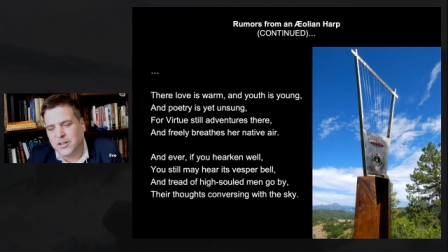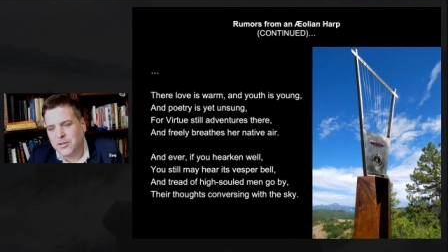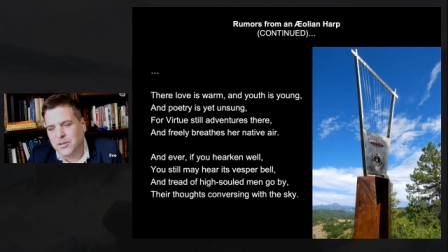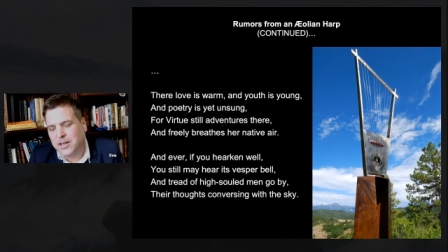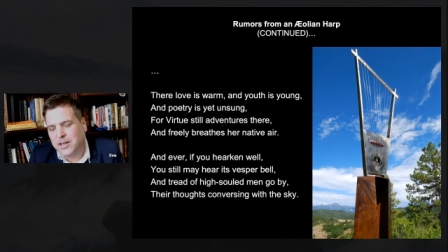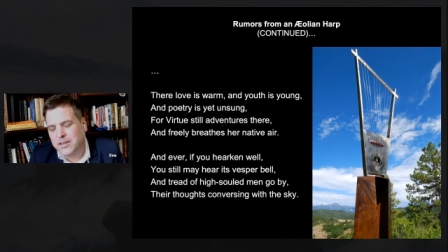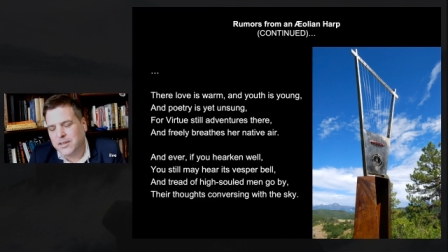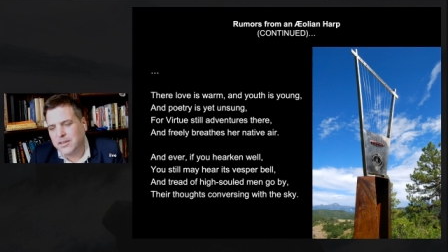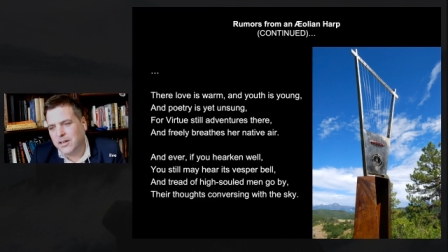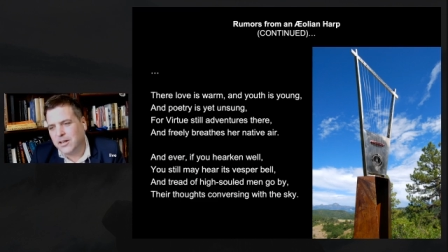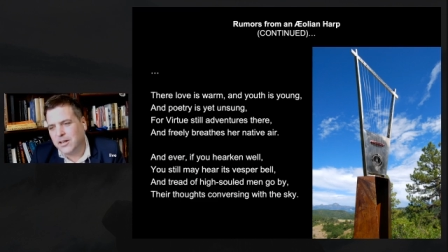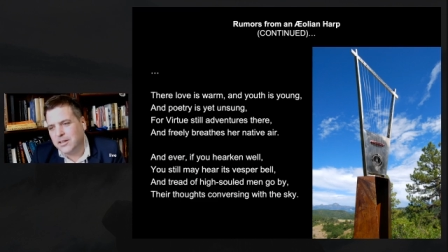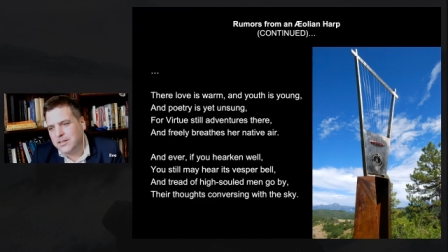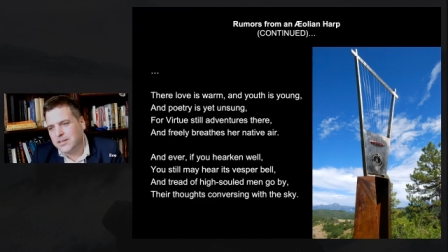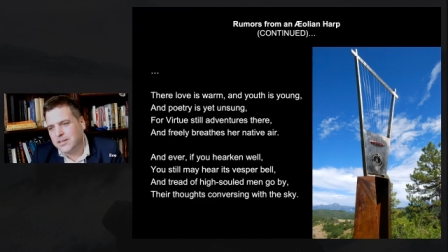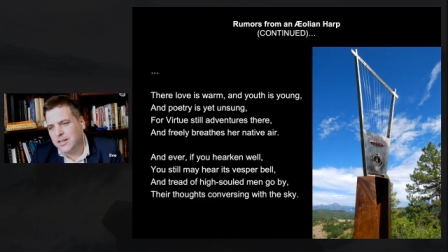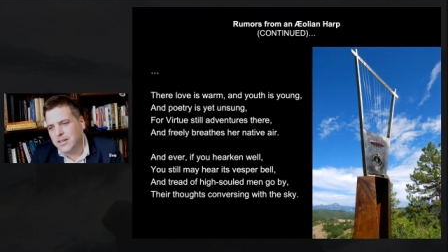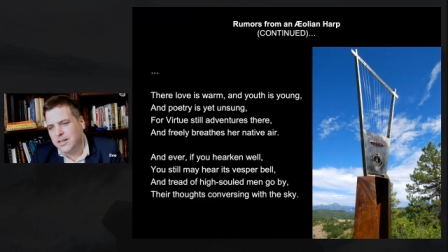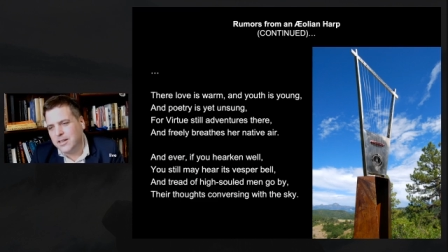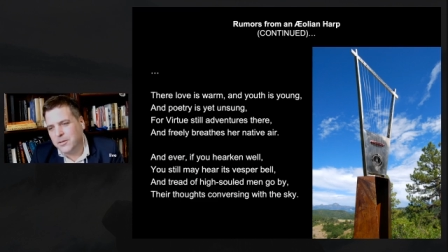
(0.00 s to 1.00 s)
I thought
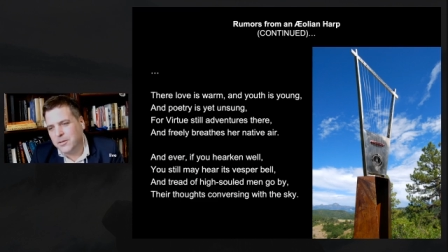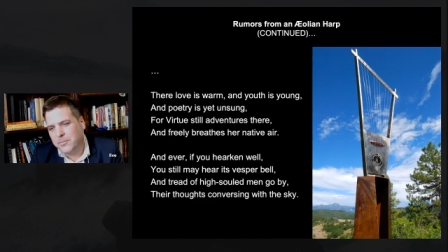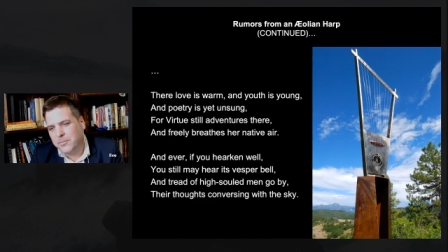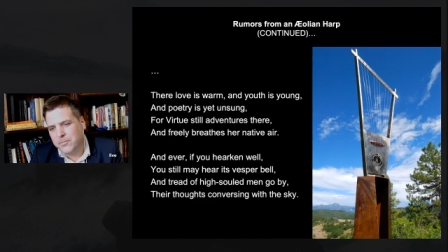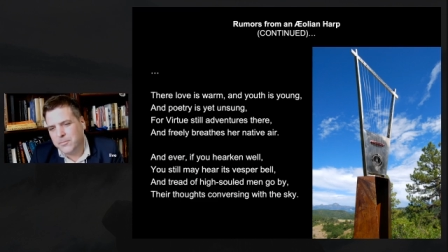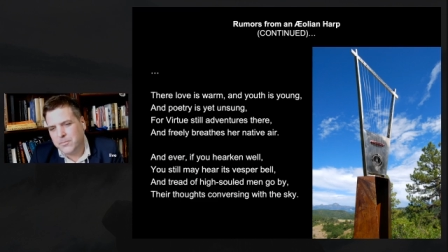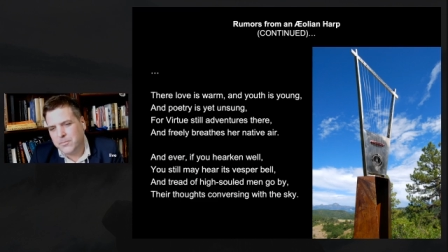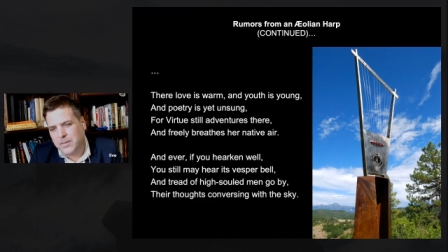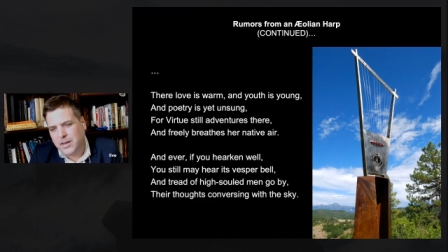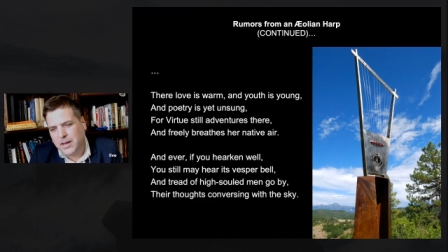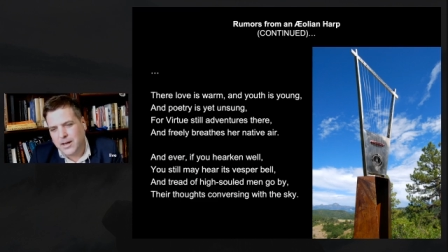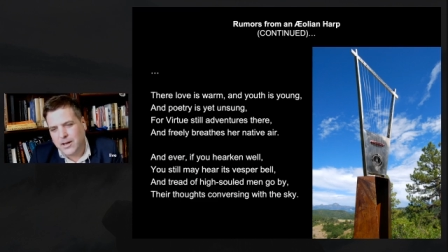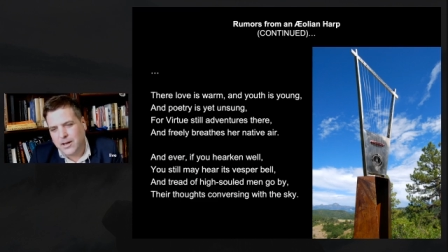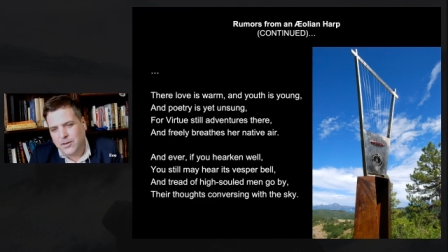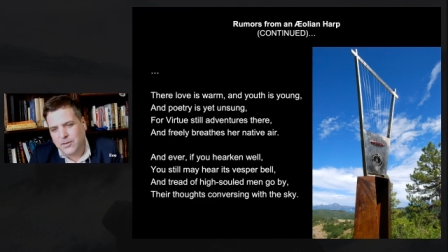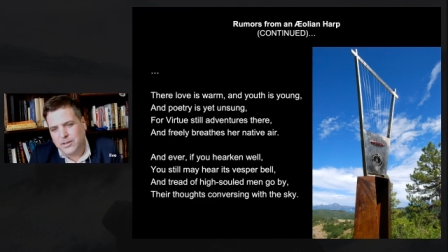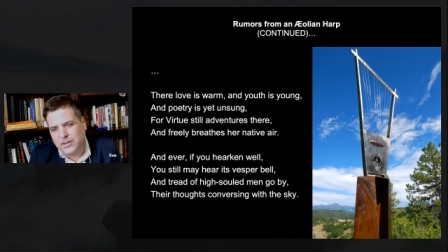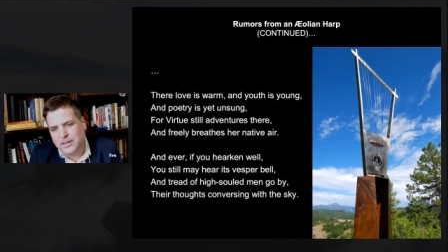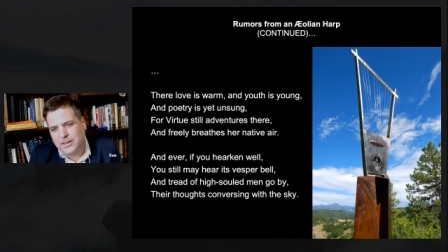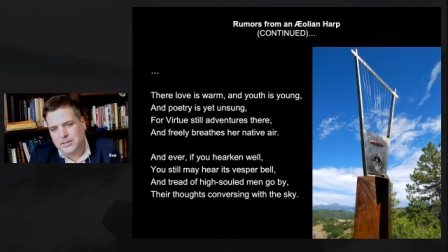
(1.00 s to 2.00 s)
um, how
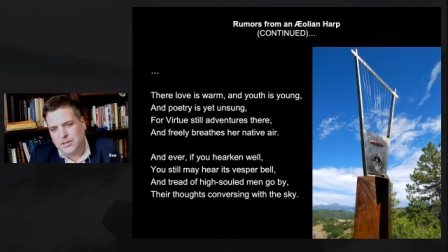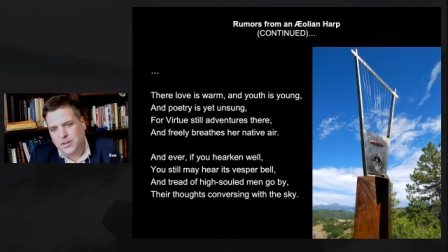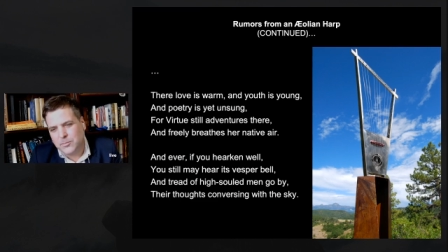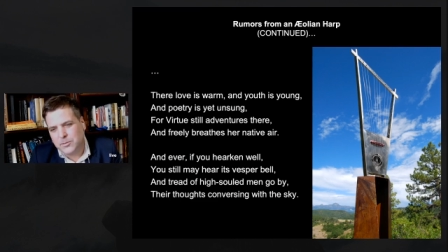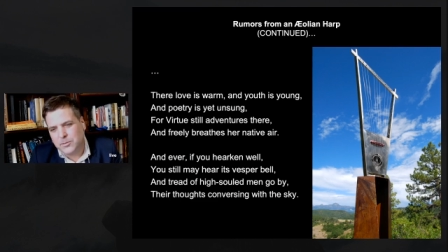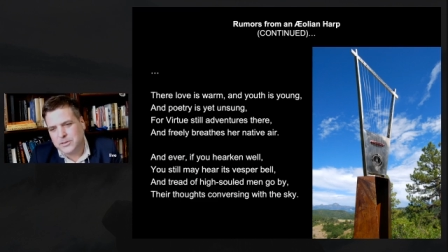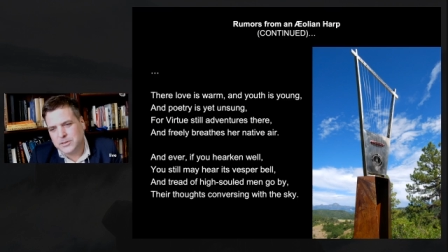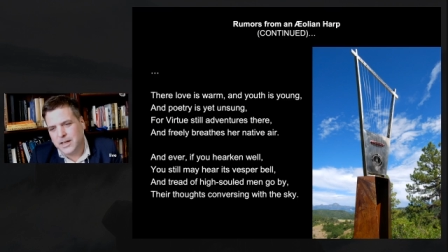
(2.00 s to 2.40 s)
it's almost